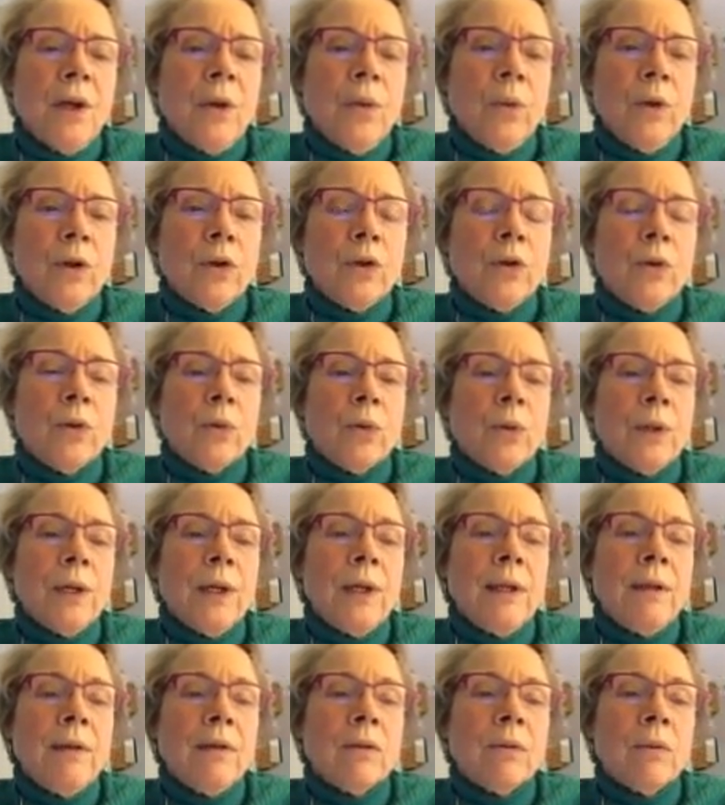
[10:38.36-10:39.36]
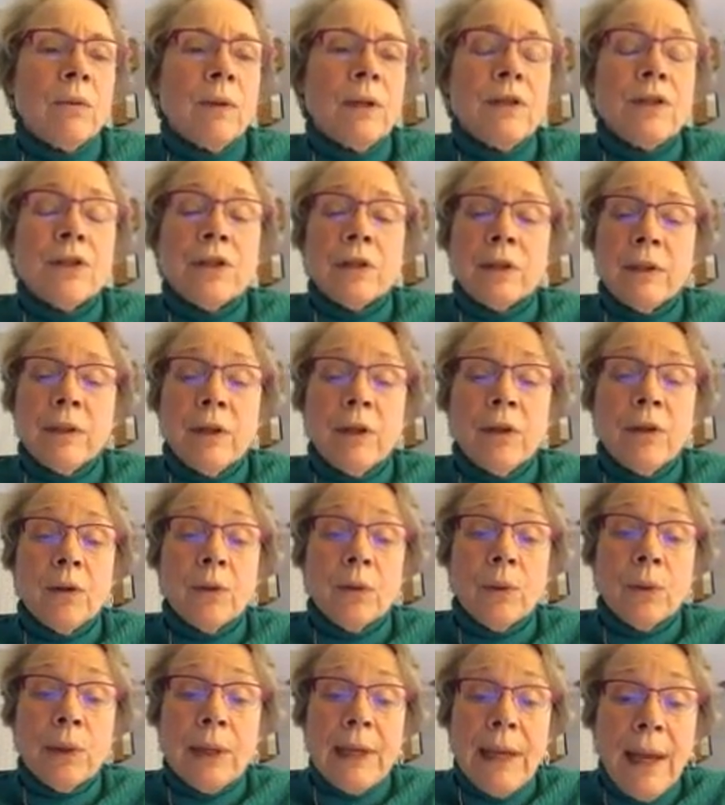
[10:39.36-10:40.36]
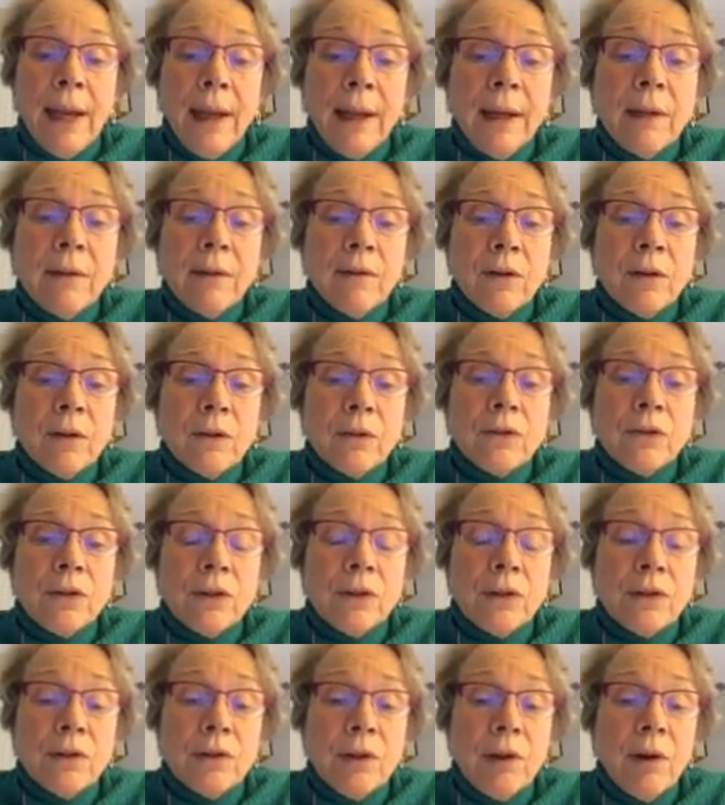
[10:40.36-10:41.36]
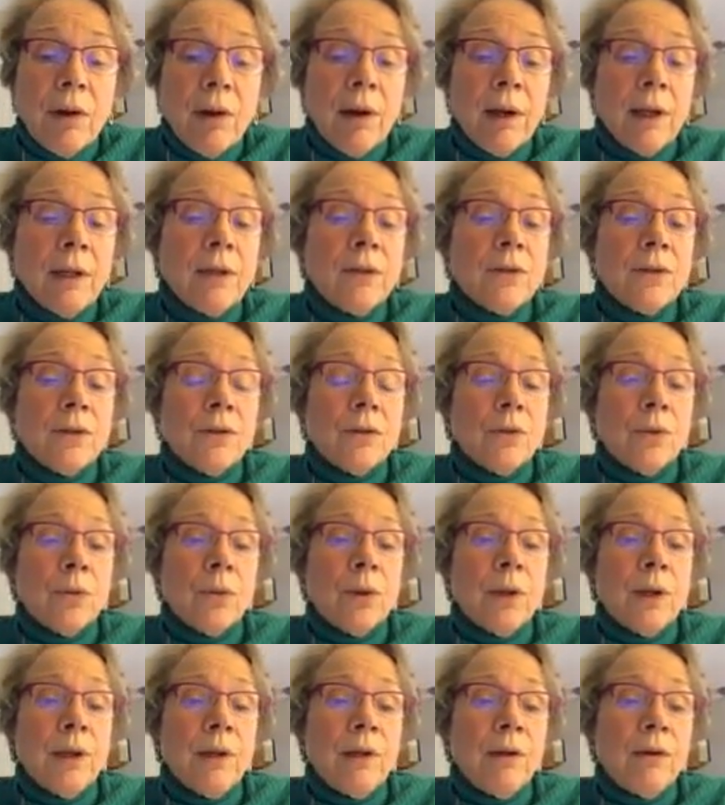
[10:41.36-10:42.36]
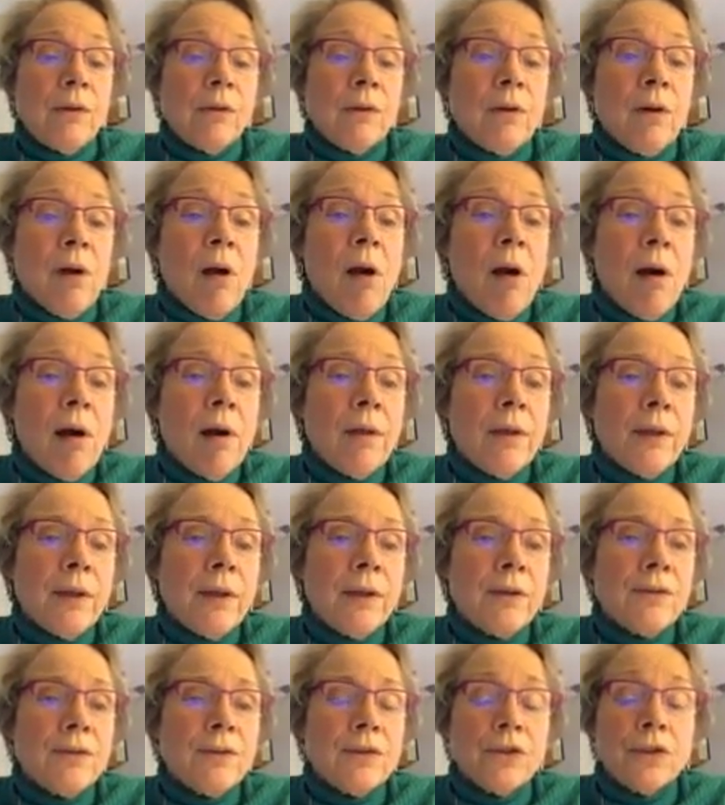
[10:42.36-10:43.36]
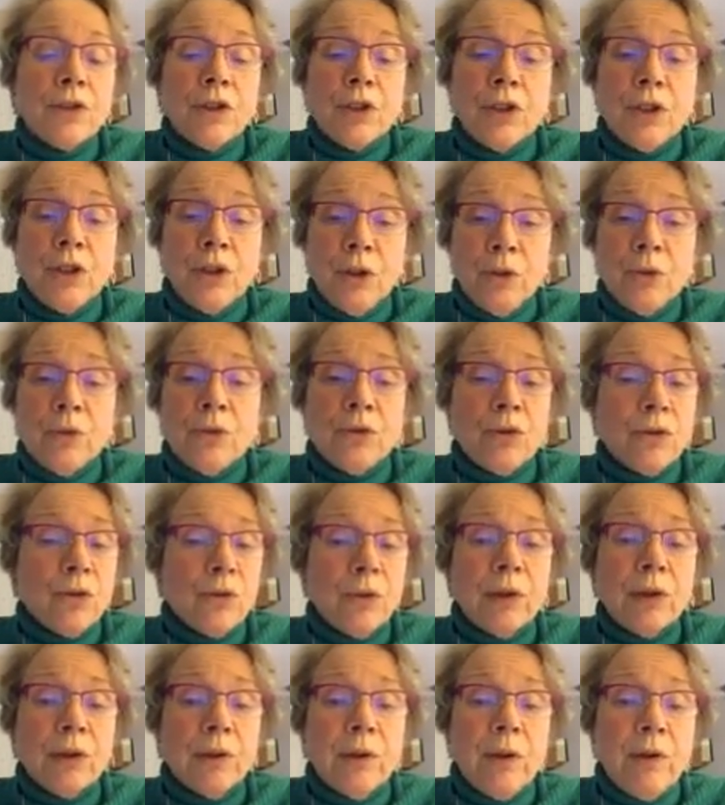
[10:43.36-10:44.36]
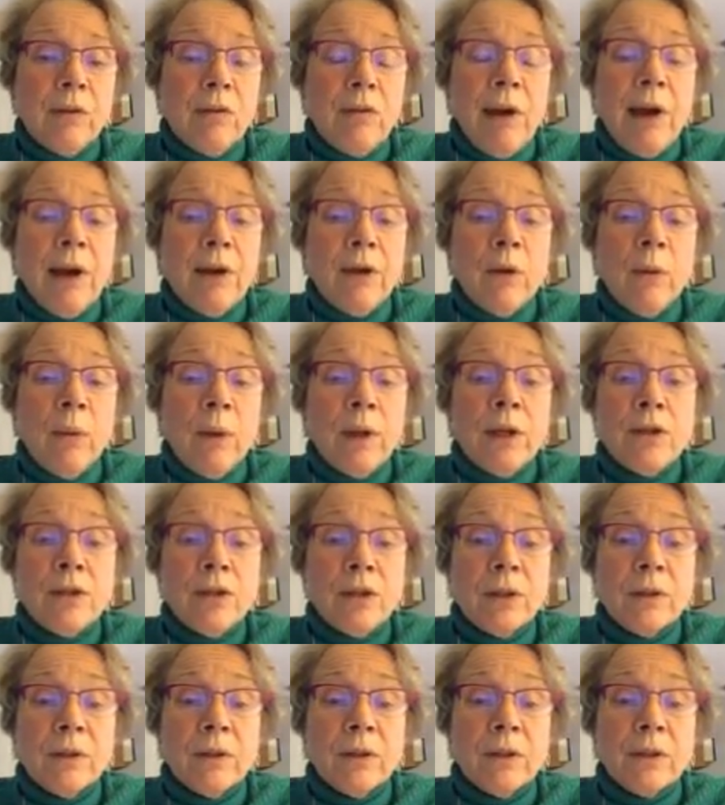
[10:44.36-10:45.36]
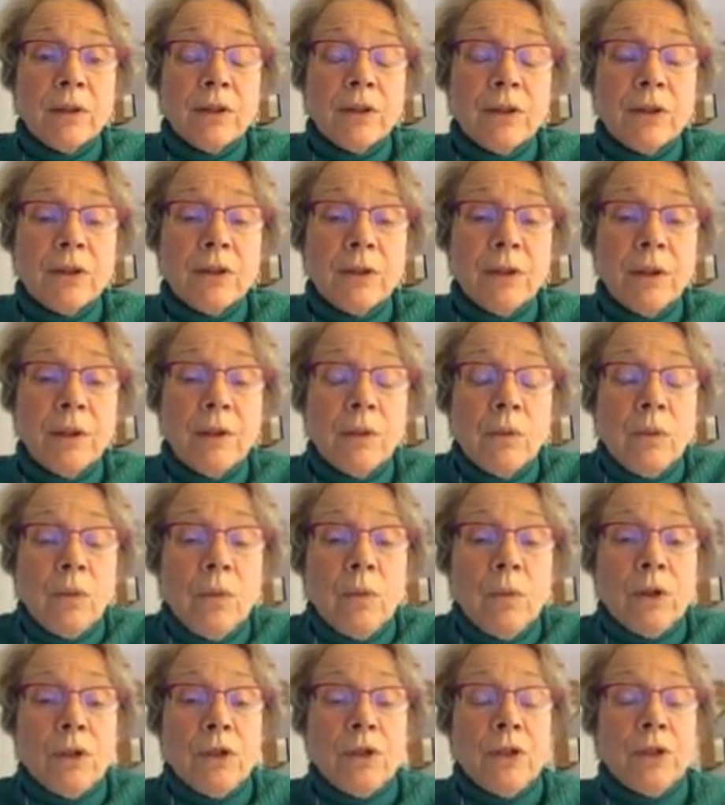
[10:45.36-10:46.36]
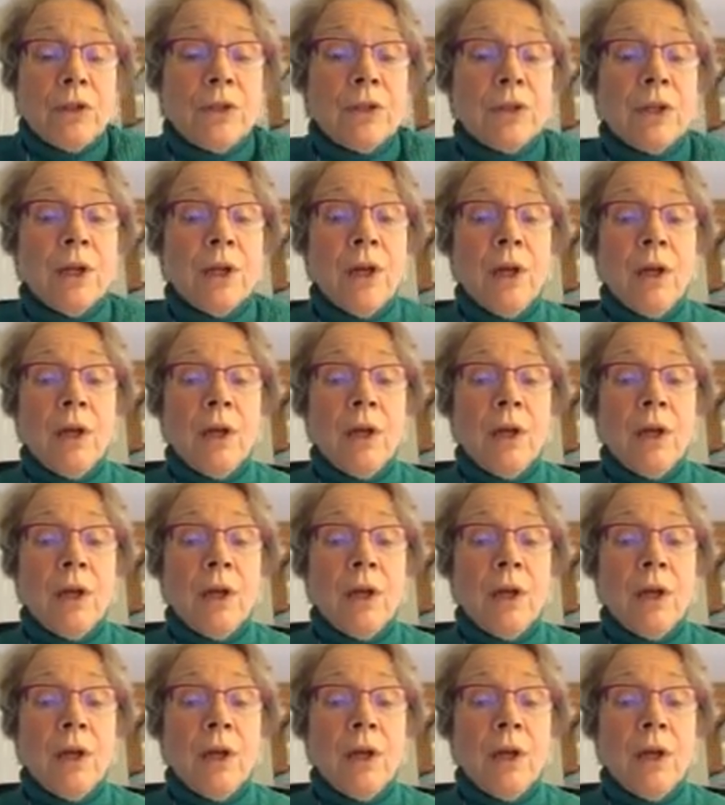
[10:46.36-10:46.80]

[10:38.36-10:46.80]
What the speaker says: When Greene originally created those designs, Greene and her colleagues, she used strictly evaluation literature, which is